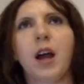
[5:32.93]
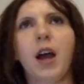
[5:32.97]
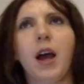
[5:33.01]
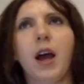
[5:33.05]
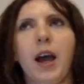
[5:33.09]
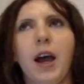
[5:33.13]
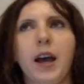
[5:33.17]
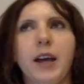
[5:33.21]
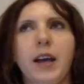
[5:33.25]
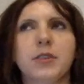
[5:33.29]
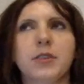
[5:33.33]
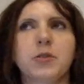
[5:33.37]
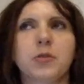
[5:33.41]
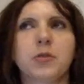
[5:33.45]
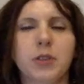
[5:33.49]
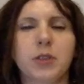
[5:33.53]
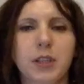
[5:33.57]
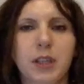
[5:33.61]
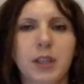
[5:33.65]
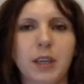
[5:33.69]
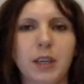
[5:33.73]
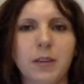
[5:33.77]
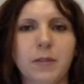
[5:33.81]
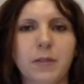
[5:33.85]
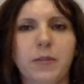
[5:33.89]
and to
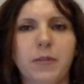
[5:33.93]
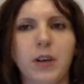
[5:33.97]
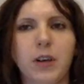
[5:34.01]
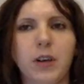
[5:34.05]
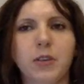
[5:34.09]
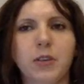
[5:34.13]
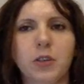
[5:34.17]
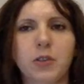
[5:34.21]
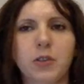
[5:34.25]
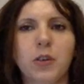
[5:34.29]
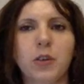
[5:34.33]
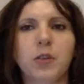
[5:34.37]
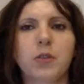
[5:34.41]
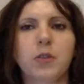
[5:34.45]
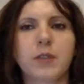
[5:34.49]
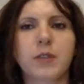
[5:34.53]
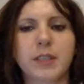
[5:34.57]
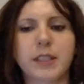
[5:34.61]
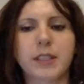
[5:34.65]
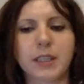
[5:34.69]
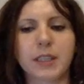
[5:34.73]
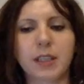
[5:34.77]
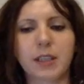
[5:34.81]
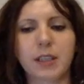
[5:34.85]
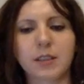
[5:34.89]
give not only
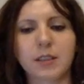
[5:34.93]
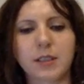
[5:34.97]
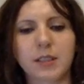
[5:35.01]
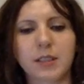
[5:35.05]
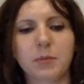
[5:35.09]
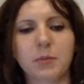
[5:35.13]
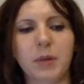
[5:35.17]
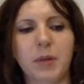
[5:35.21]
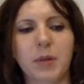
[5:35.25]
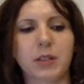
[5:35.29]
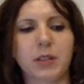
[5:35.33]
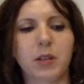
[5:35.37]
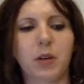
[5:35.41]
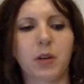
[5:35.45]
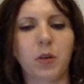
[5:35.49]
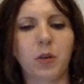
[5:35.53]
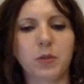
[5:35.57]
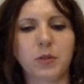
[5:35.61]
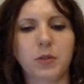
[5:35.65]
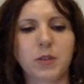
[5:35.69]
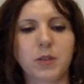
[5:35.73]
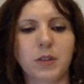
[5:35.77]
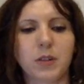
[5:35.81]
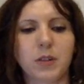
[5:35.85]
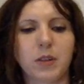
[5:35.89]
skills but
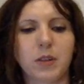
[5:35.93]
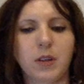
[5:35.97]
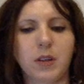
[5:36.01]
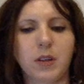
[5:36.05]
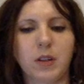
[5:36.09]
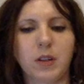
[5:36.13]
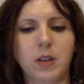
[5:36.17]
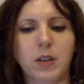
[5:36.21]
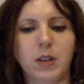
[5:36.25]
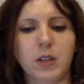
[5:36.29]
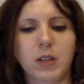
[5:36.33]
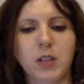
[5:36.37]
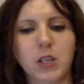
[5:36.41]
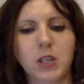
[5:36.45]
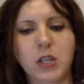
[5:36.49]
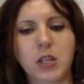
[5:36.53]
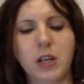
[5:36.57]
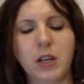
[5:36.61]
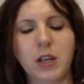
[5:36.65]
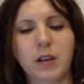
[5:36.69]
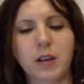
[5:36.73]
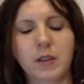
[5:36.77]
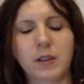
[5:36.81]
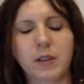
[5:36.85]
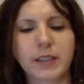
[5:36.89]
also
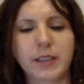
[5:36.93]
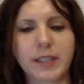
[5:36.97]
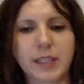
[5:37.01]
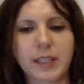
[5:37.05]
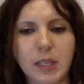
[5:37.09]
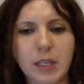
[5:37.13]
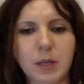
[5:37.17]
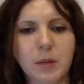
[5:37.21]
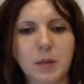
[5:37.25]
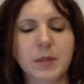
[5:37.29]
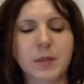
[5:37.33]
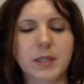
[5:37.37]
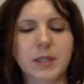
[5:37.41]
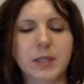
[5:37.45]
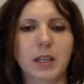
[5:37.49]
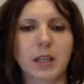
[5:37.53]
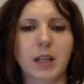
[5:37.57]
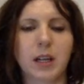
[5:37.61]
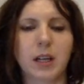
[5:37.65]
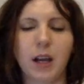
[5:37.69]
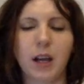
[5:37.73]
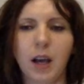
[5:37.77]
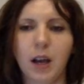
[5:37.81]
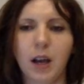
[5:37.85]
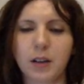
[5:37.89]
share tips
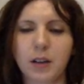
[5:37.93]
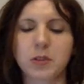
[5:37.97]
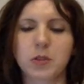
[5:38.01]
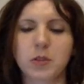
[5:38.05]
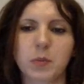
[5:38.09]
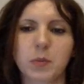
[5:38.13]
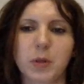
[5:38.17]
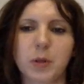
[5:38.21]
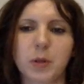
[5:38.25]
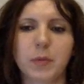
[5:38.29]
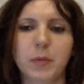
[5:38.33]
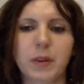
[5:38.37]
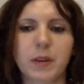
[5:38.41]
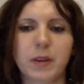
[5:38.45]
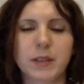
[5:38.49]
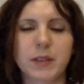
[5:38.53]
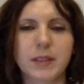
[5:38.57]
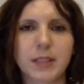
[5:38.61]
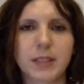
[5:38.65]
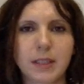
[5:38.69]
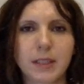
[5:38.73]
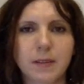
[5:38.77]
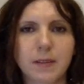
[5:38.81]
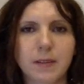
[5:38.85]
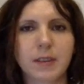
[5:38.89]
how to prepare
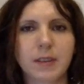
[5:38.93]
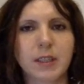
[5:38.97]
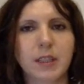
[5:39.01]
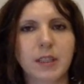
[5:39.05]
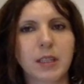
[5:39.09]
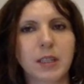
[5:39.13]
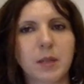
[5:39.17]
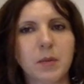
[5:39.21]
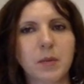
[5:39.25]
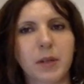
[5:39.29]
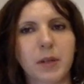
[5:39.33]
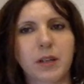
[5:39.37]
CV,